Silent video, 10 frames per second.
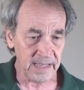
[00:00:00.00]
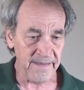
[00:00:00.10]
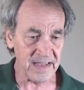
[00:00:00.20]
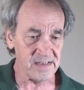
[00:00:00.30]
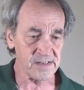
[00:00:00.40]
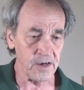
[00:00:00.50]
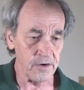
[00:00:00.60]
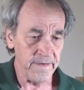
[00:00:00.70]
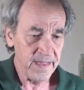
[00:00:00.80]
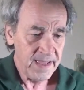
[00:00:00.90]
And
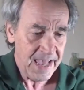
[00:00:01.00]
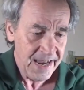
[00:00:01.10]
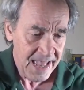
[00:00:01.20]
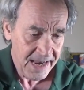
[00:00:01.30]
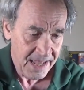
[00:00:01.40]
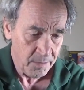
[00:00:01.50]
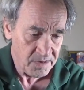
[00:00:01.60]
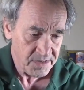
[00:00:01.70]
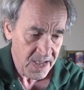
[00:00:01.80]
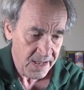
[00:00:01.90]
so, and it
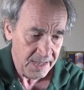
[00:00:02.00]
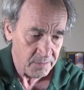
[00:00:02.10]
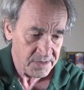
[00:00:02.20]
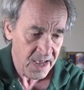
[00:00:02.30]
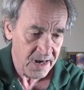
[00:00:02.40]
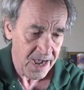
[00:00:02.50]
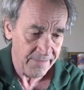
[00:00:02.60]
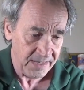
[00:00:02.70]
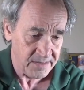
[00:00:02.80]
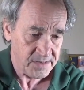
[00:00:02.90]
was not
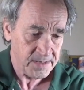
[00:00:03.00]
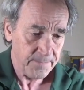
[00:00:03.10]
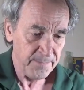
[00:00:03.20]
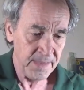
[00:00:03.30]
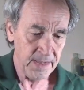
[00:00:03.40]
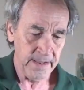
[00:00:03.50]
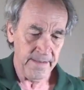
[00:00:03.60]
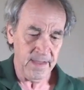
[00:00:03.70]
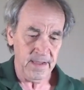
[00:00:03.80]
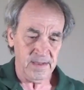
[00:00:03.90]
obvious.
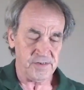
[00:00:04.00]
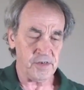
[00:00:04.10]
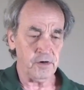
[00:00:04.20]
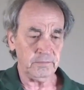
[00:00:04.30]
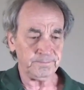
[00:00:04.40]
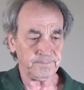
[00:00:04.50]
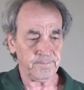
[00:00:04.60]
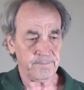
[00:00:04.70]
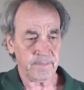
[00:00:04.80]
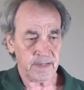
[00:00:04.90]
So,
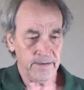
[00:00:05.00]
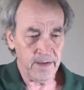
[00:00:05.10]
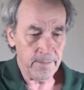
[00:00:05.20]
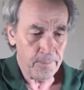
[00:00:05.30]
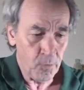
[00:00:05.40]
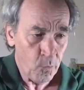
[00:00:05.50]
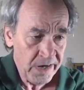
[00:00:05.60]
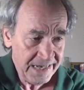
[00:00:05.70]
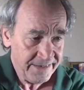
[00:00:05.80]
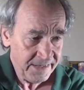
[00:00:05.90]
but what
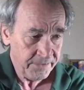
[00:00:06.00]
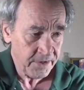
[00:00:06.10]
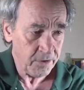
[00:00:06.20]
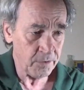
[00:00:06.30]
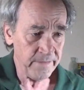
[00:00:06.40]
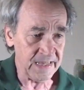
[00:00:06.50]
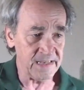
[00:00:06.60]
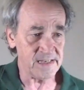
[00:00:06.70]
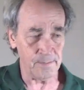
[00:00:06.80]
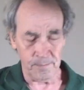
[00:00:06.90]
it did though
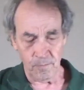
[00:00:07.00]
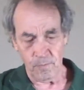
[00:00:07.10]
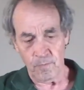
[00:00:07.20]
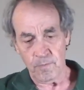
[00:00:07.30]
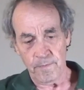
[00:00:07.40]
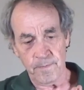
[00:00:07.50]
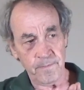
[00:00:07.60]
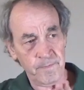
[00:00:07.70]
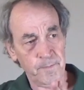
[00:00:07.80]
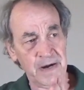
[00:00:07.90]
is,
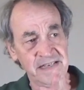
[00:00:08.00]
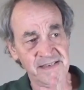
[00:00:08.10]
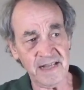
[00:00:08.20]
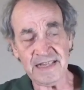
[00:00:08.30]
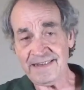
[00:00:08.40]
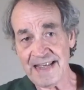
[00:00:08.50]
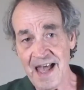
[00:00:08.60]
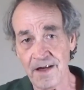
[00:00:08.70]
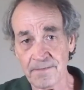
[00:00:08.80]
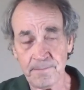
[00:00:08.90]
by settling
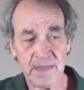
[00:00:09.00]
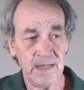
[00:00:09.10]
down,